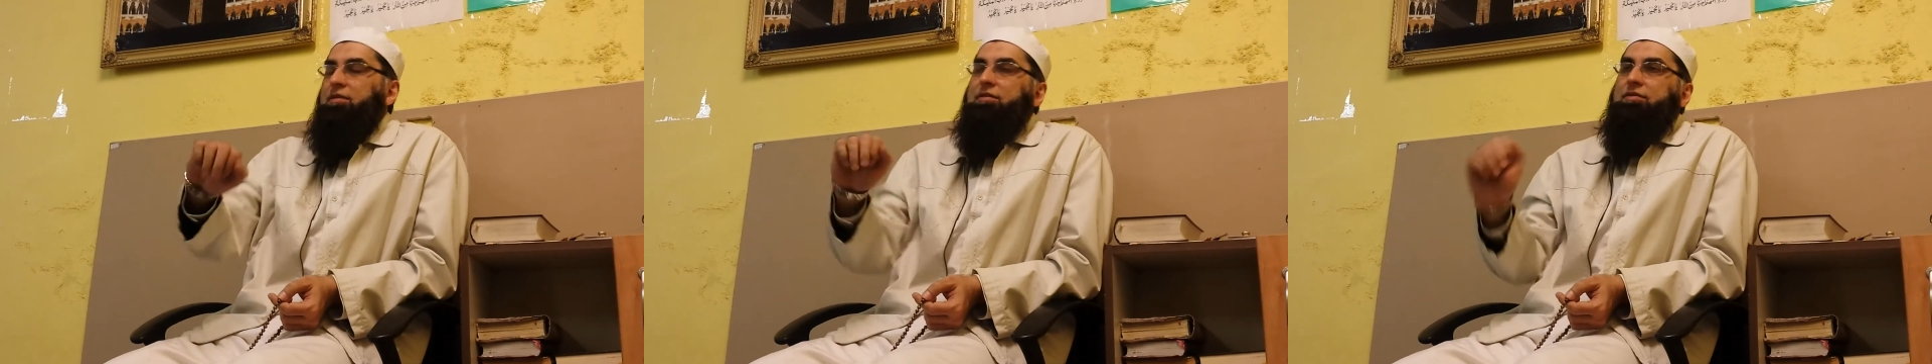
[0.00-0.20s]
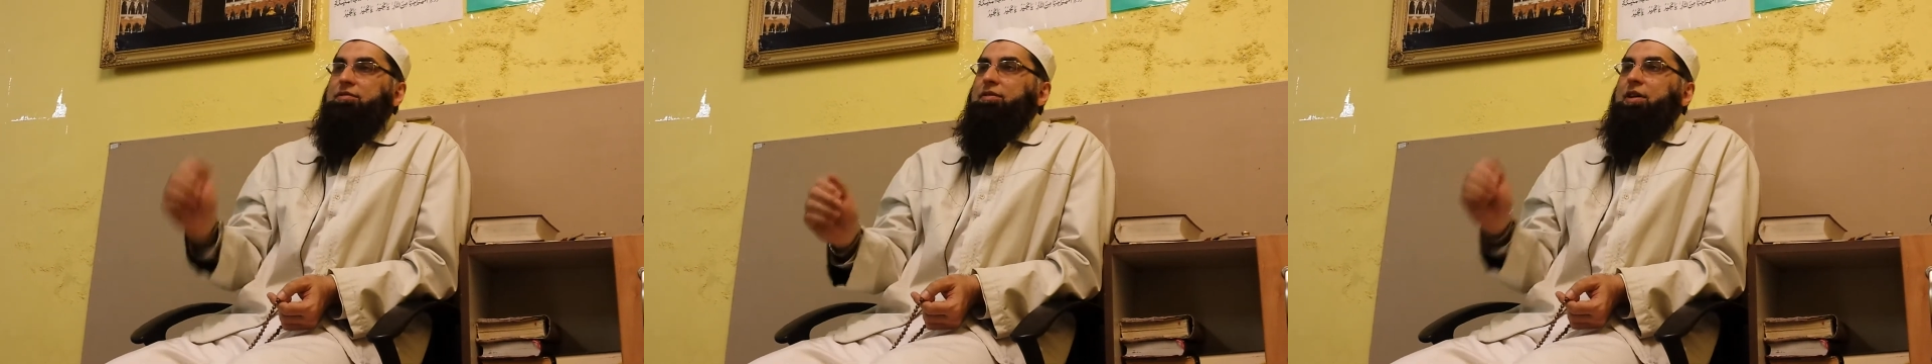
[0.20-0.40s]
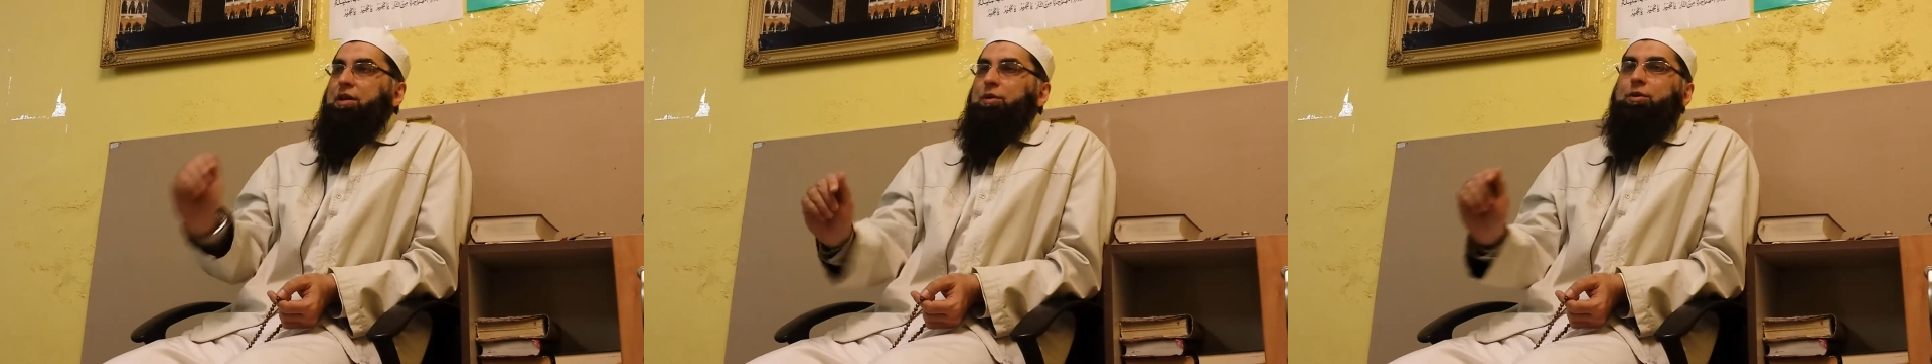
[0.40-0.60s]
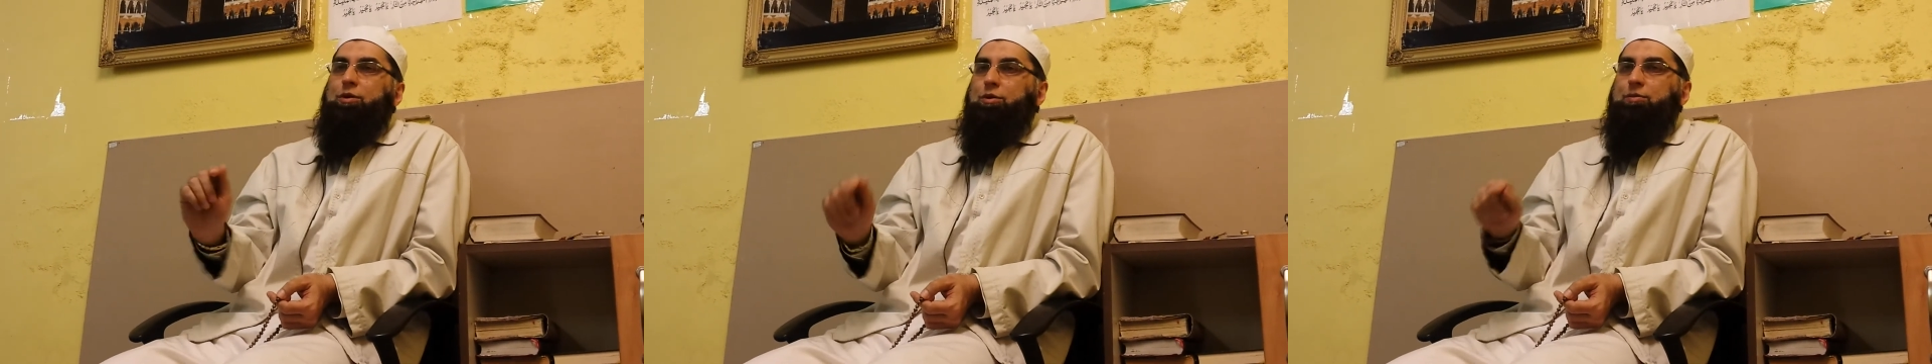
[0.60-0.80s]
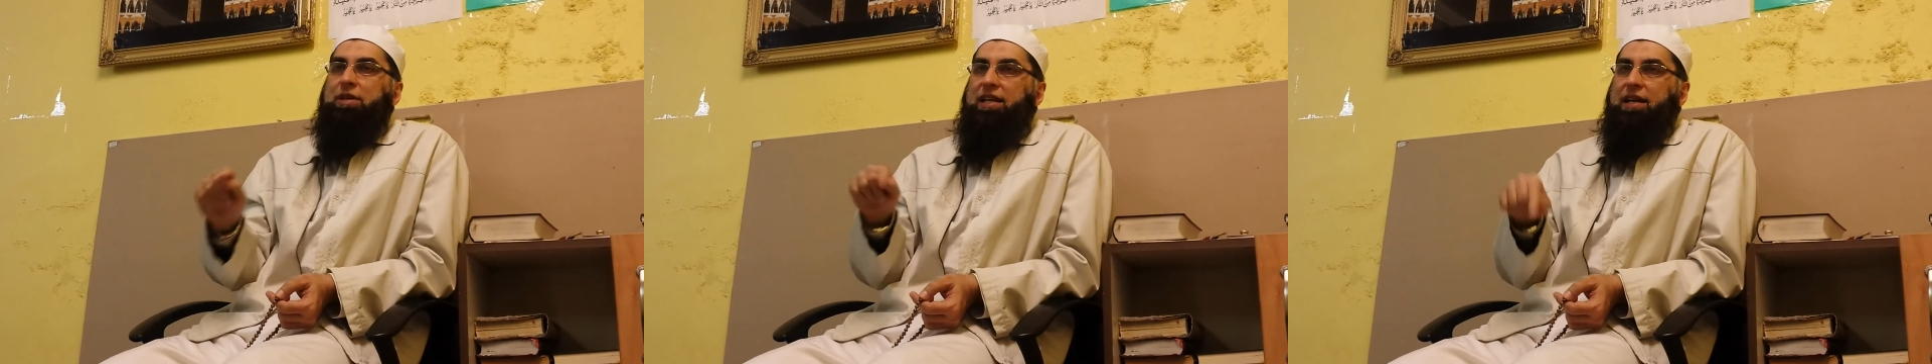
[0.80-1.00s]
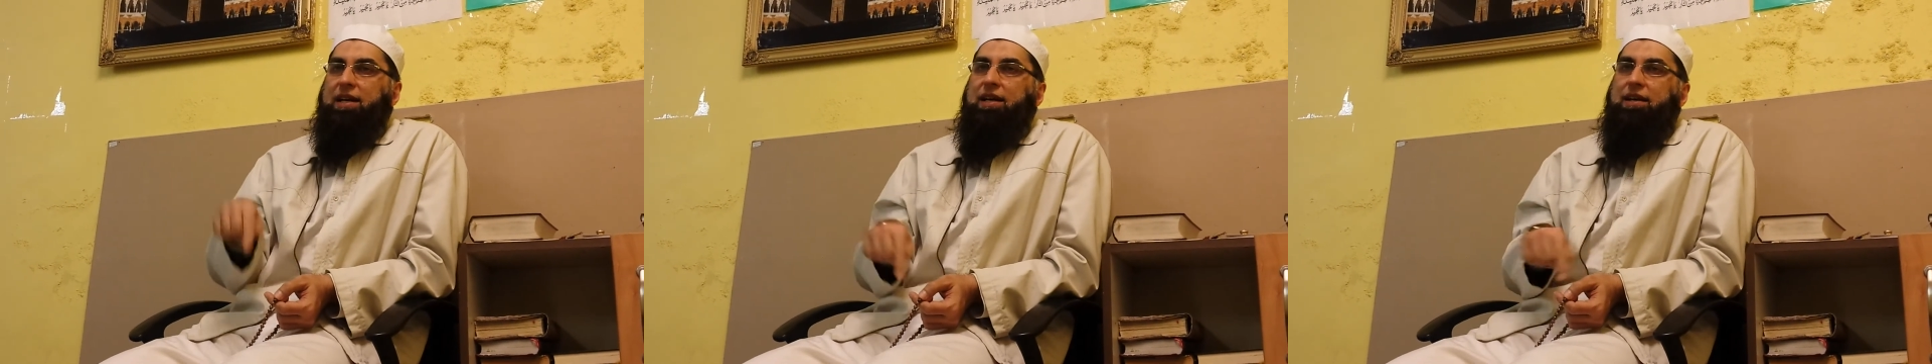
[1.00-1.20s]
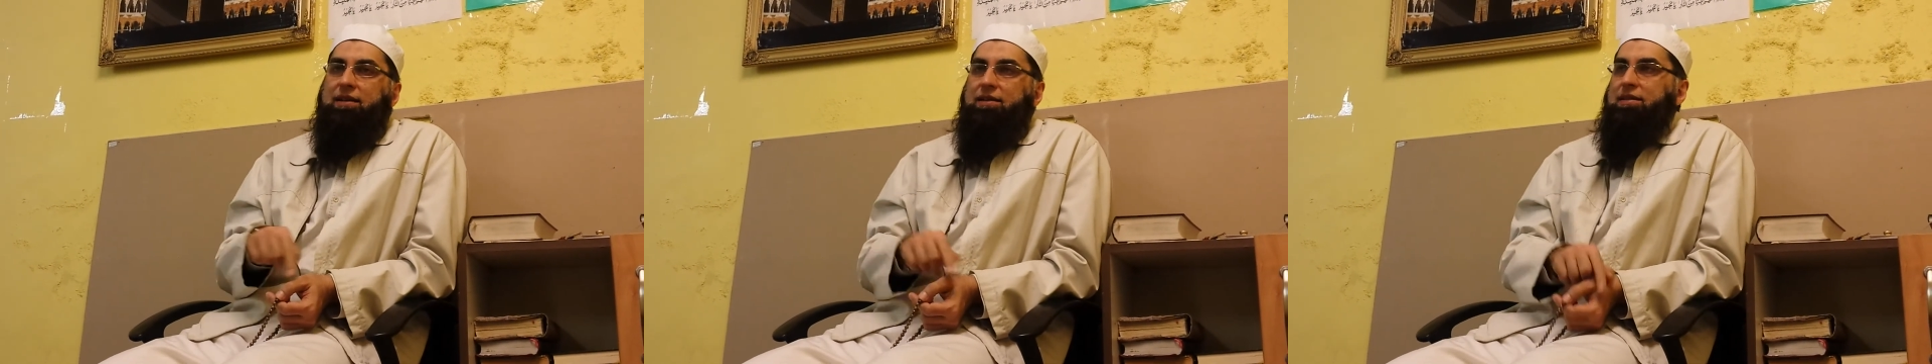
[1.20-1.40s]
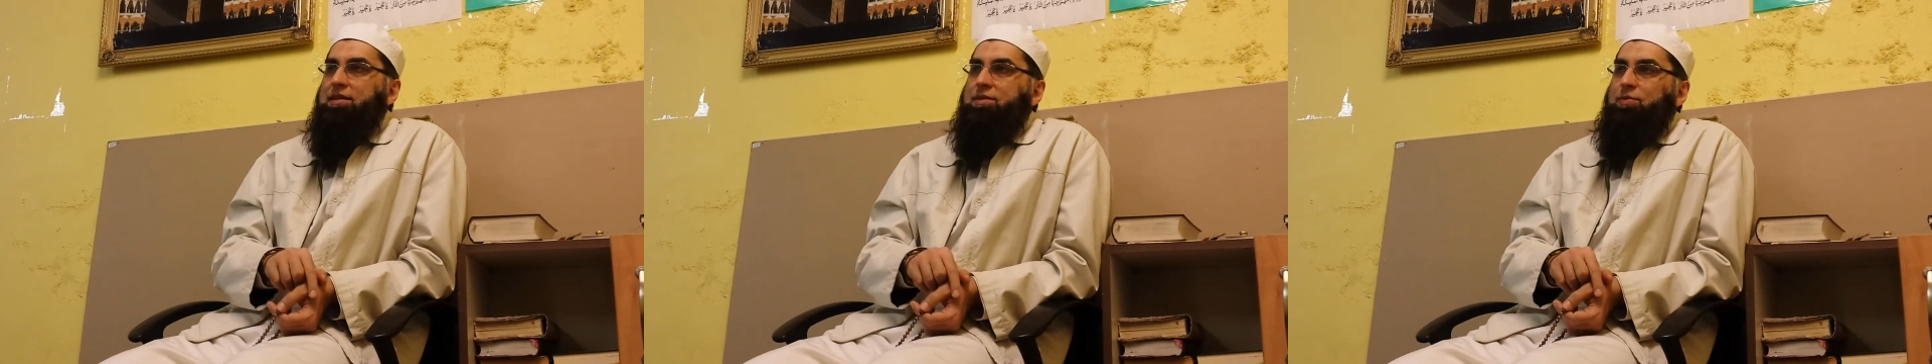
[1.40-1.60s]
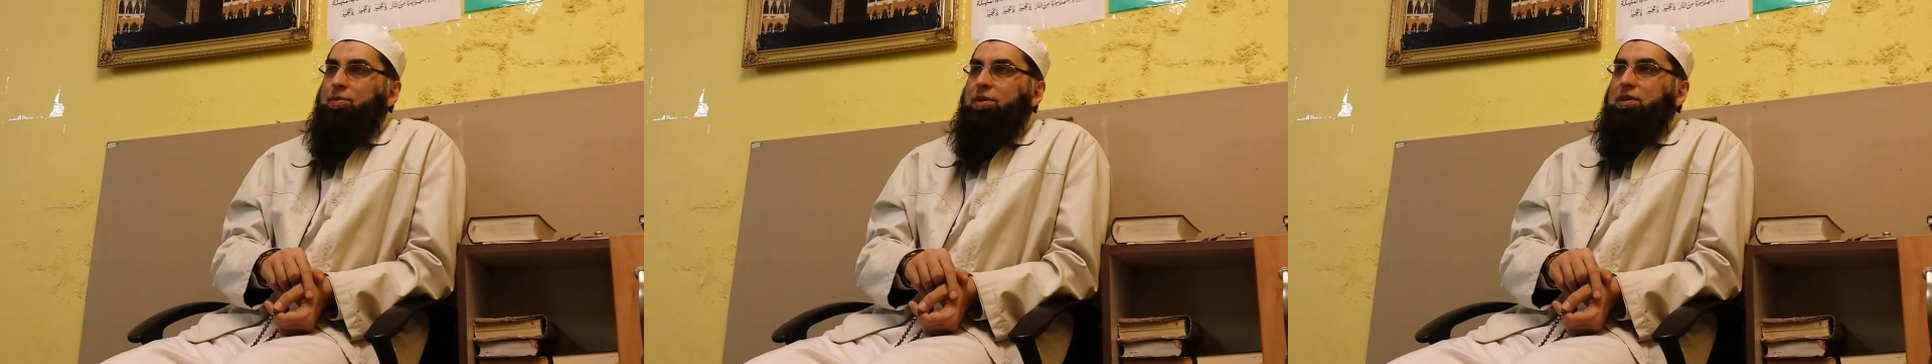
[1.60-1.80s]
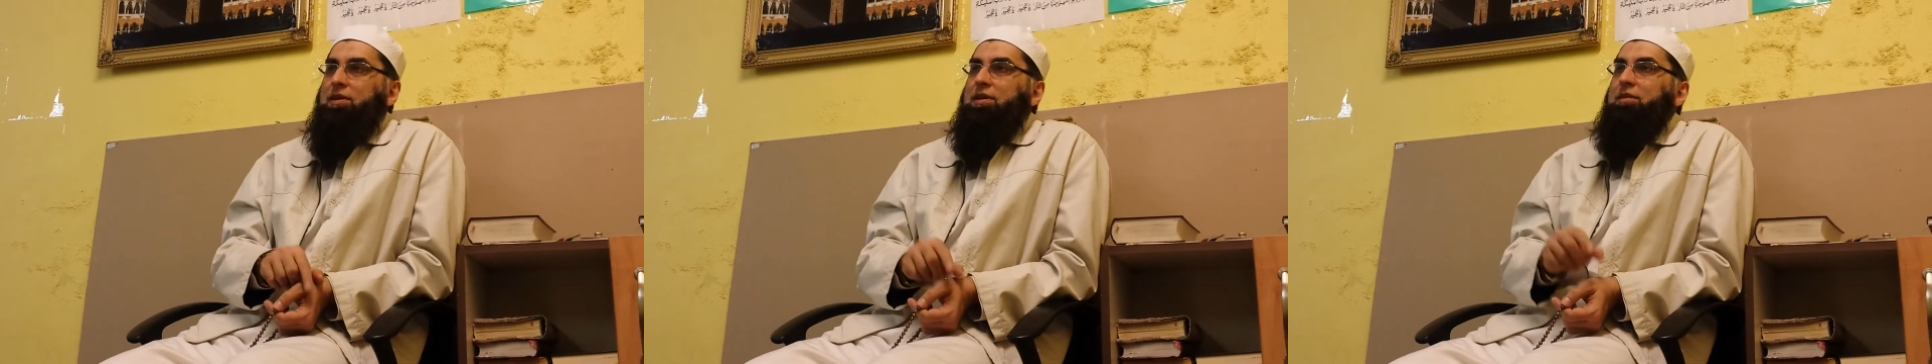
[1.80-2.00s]
for you to be here in this
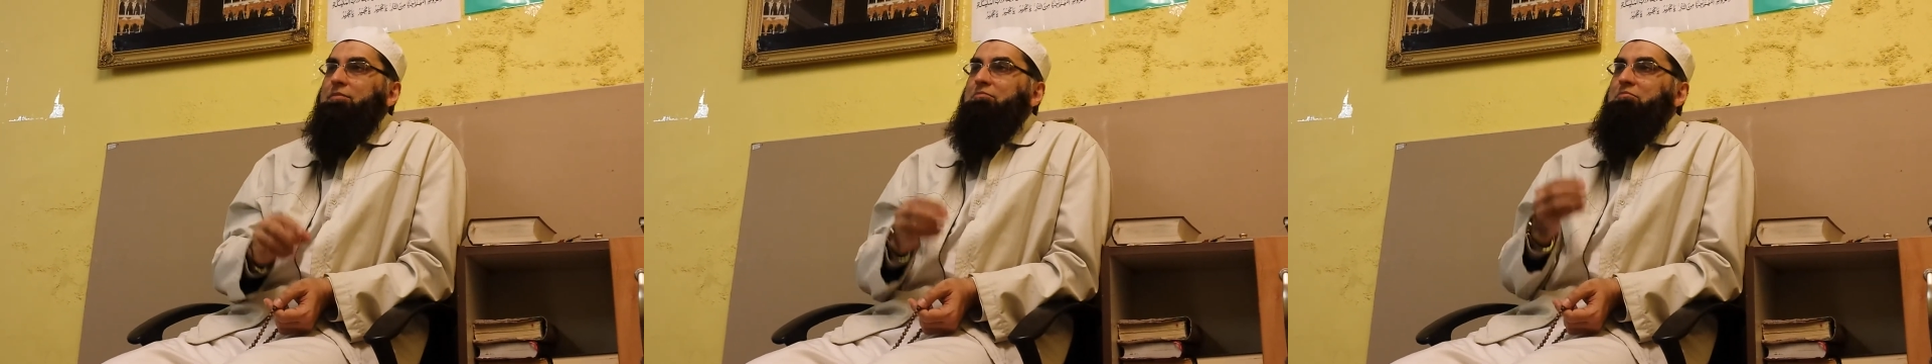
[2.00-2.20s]
world